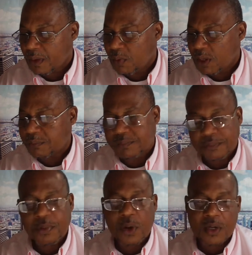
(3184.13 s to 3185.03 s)
Well,
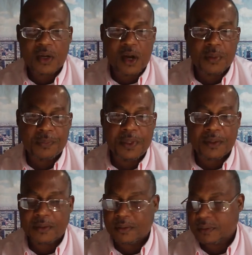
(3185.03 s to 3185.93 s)
Paul along with
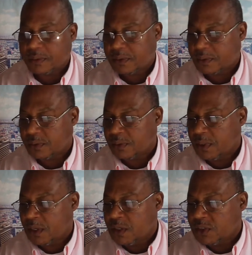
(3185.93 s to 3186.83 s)
Peter, you know.
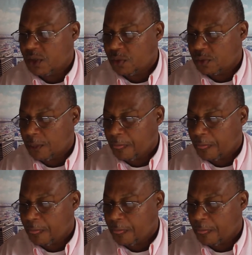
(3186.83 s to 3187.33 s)
So,